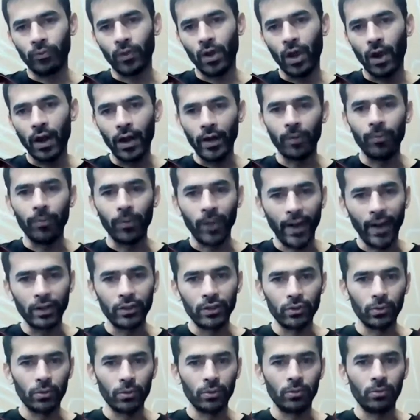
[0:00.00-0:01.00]
had
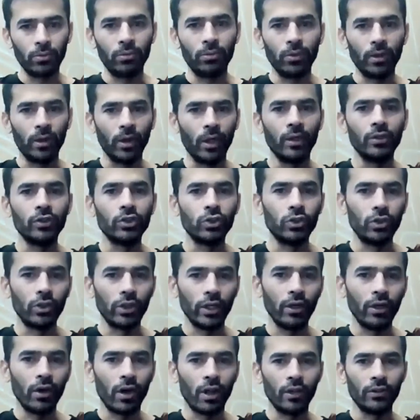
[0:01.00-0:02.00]
applied to
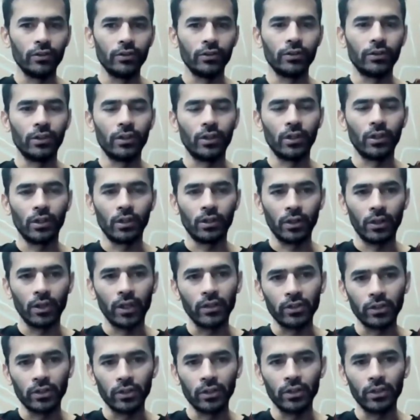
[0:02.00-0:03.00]
engineering colleges here,
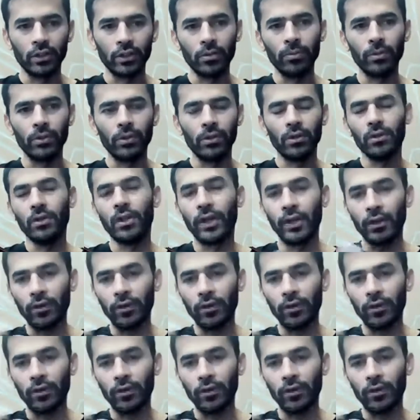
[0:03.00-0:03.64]
electrical and computer,